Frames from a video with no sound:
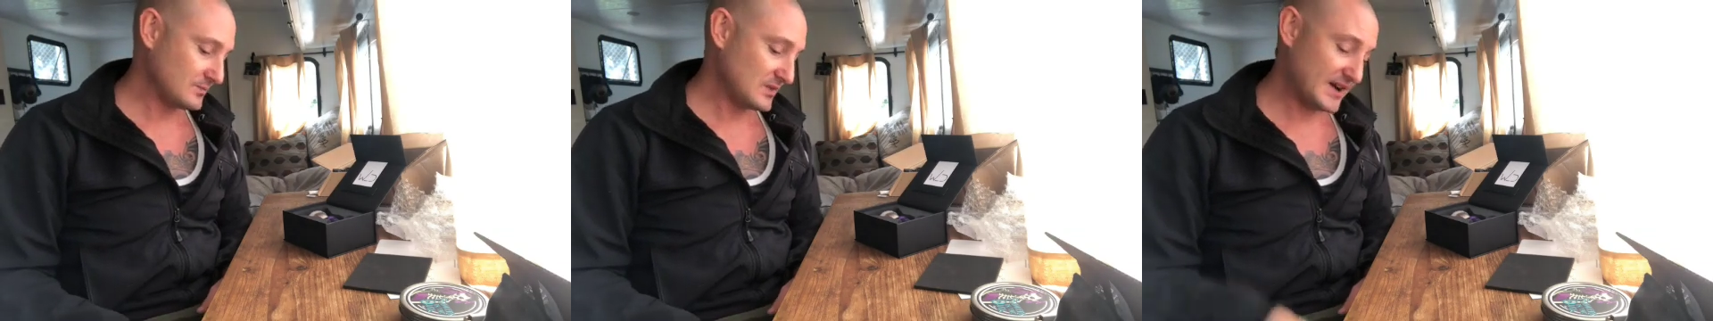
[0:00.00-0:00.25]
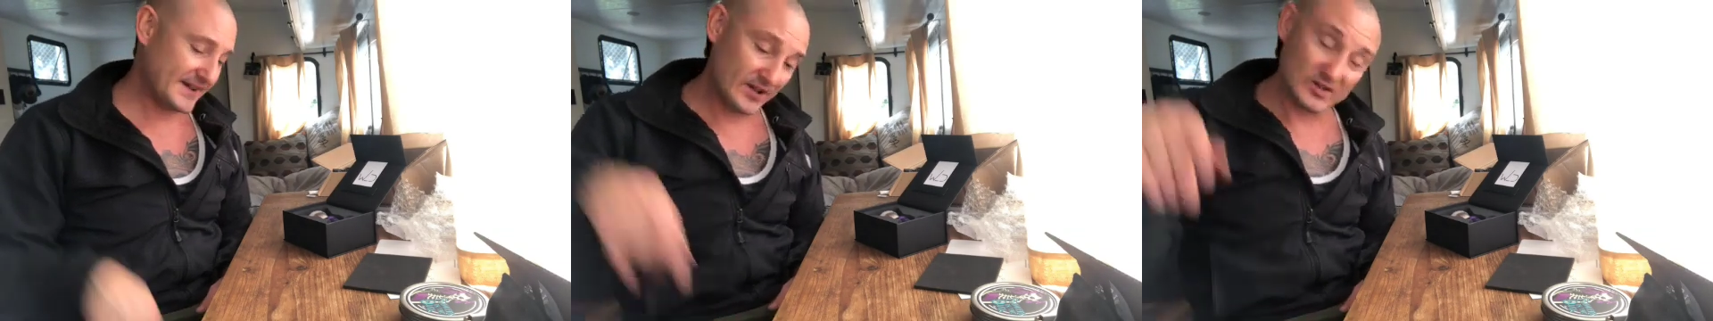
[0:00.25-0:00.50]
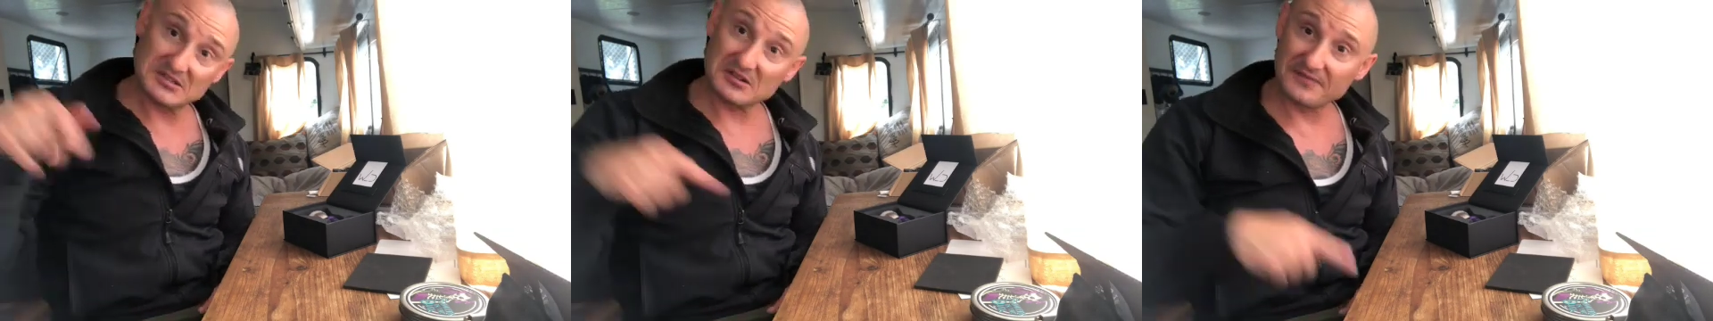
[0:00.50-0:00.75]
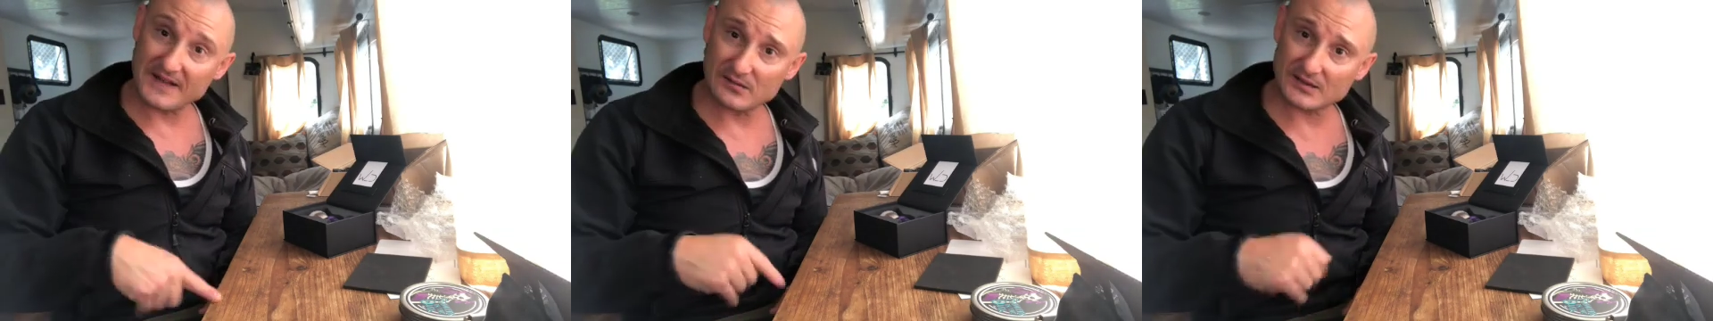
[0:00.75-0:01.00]
I also
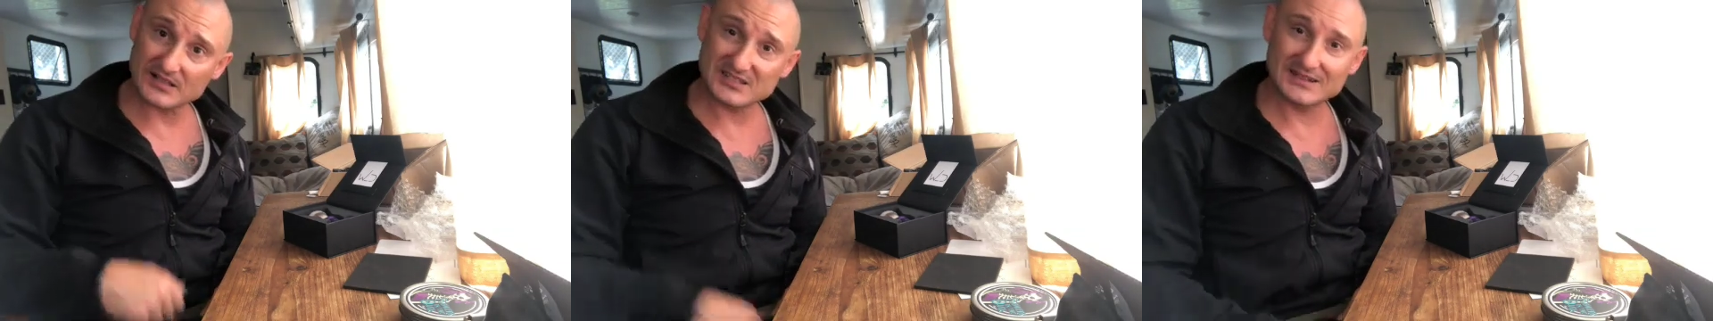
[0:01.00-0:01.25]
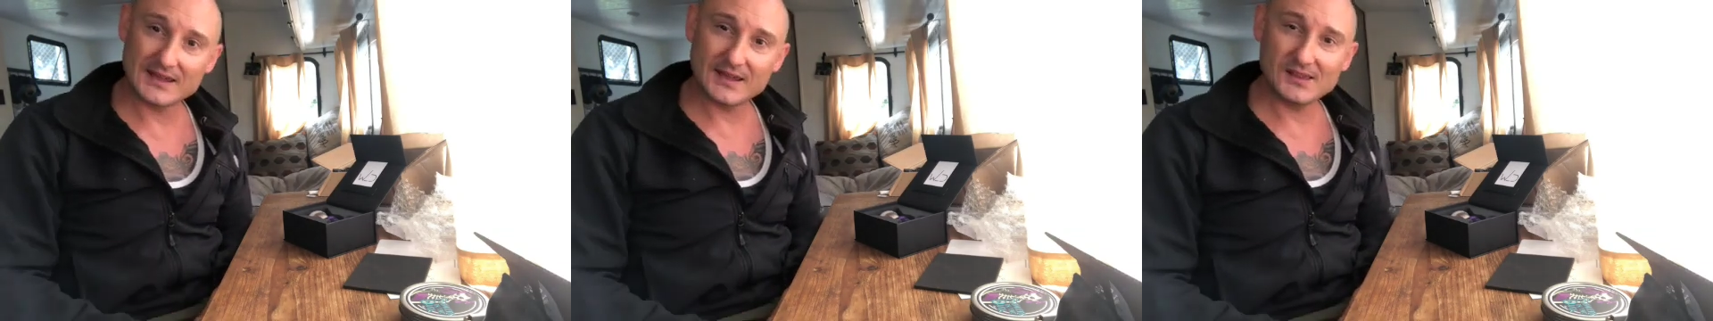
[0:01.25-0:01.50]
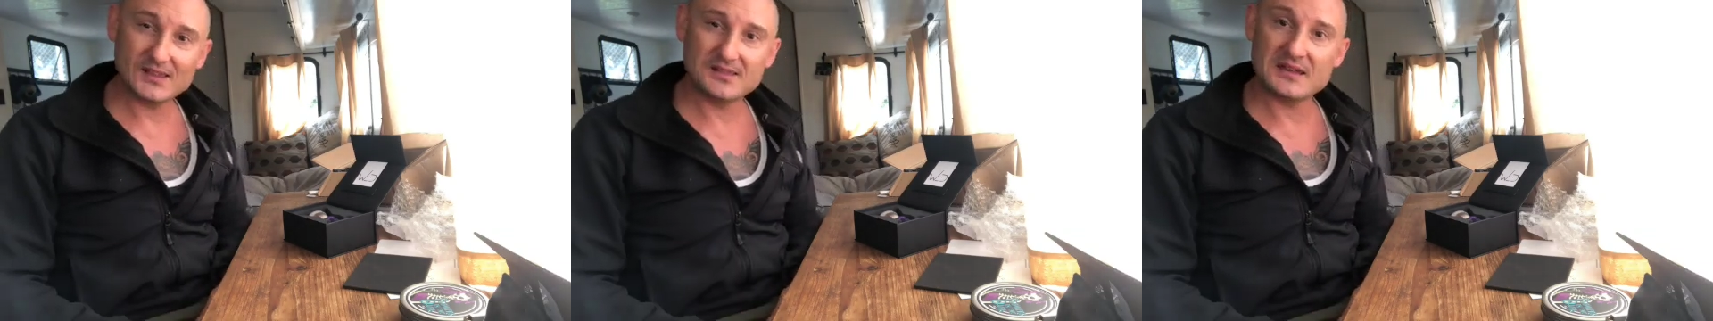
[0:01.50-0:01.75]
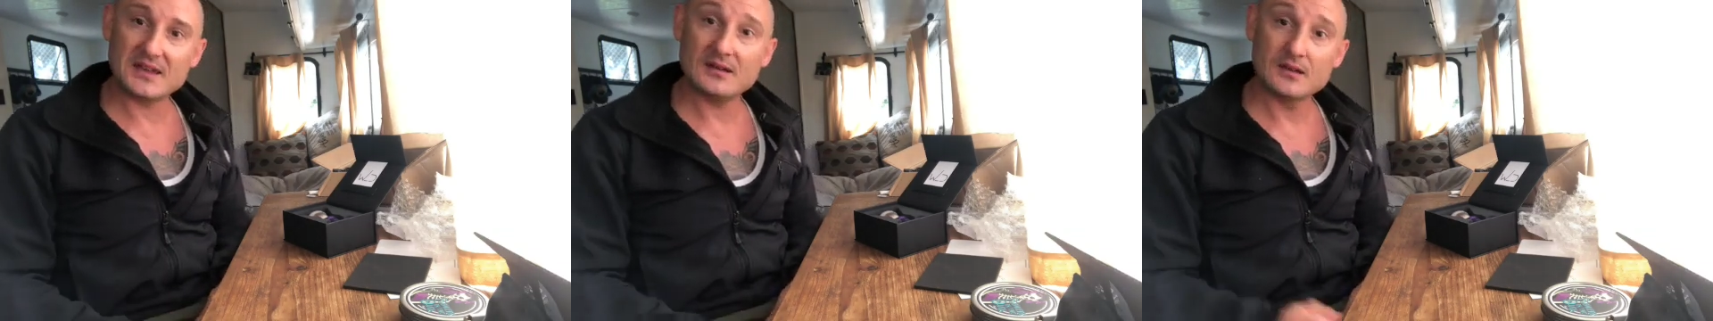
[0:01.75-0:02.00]
found out today
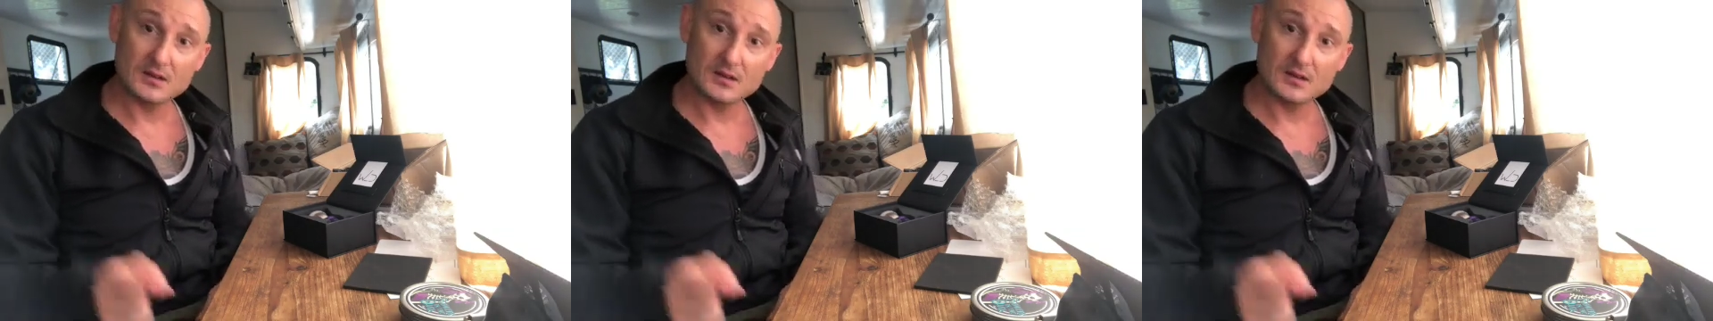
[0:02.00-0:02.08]
that